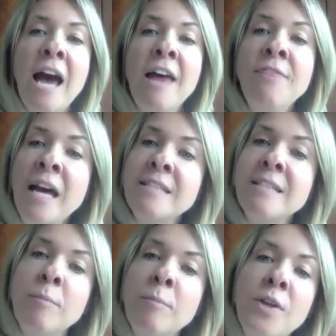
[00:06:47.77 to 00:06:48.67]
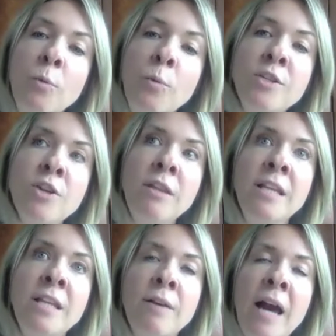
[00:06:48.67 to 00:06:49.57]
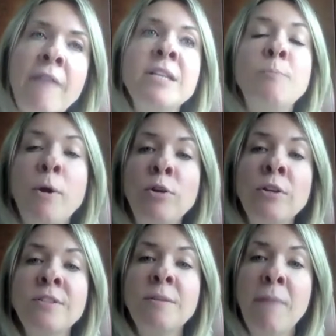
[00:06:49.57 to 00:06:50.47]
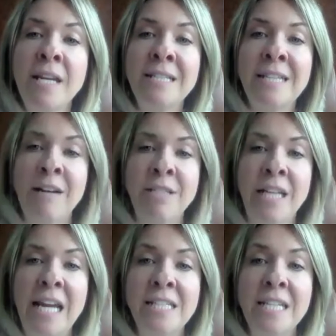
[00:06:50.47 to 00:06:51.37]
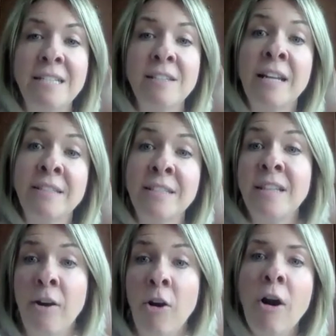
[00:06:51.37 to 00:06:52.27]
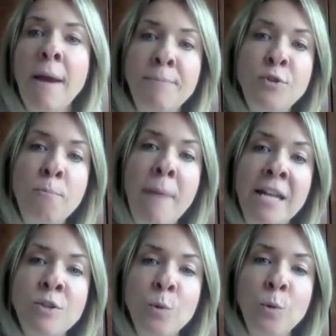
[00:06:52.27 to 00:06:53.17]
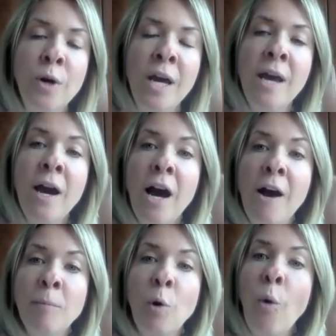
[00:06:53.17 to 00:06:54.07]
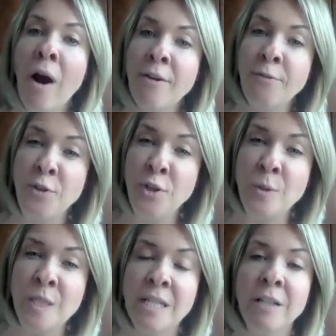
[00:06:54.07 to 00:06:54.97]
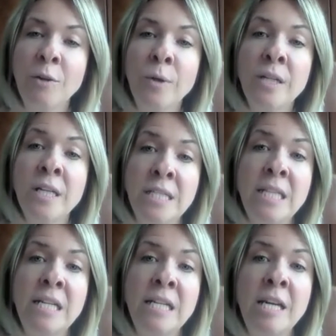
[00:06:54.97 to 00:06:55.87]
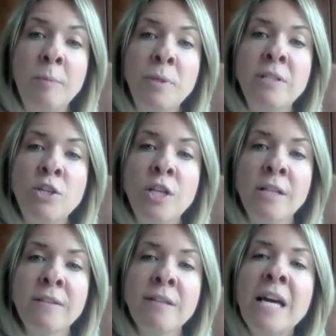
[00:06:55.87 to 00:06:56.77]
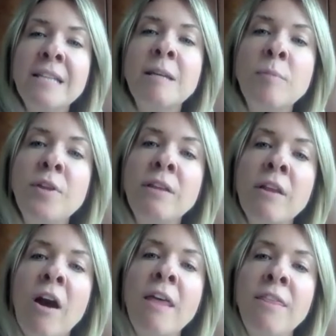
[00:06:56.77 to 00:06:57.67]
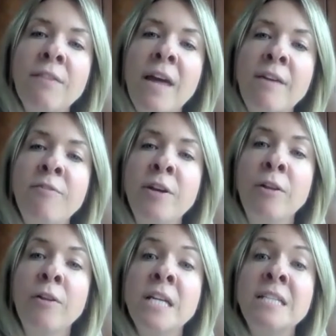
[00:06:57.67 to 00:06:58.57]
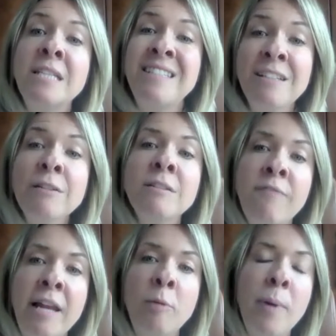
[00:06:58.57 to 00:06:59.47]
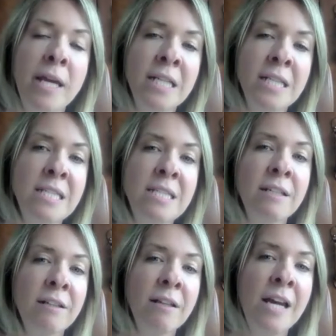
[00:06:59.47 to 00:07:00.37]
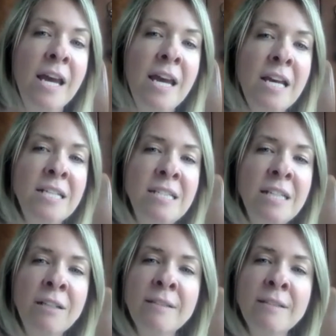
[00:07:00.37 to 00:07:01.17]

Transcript: And that's something which I think, having spoken to many Saudi ladies, and as I say, I, I do mentor um, quite a few still at, at senior positions, and that's something that I think they feel is still developing and still still